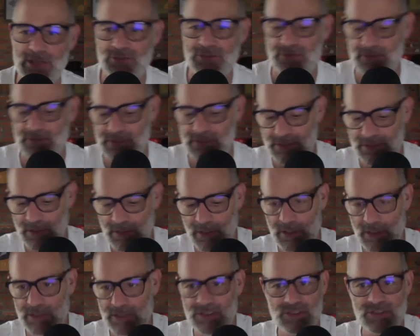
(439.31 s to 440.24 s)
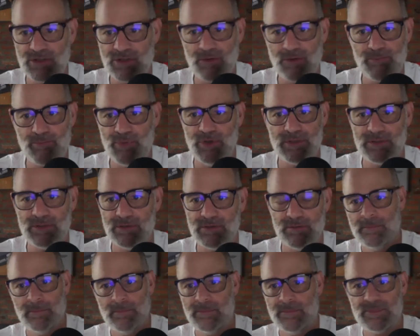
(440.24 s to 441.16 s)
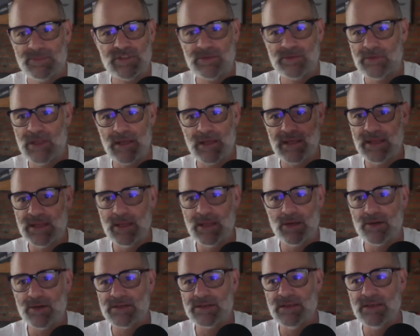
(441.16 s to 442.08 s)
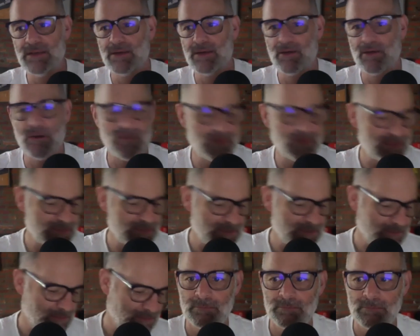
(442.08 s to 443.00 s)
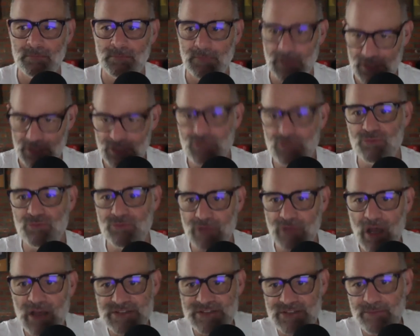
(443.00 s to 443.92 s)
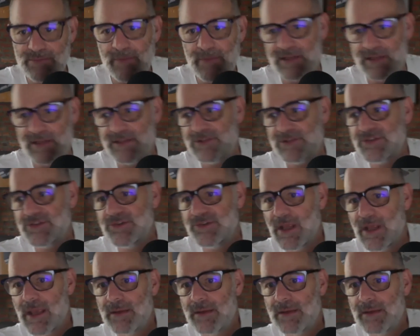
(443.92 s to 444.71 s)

this and just start putting some kind of guarantee on all this. You lost money today.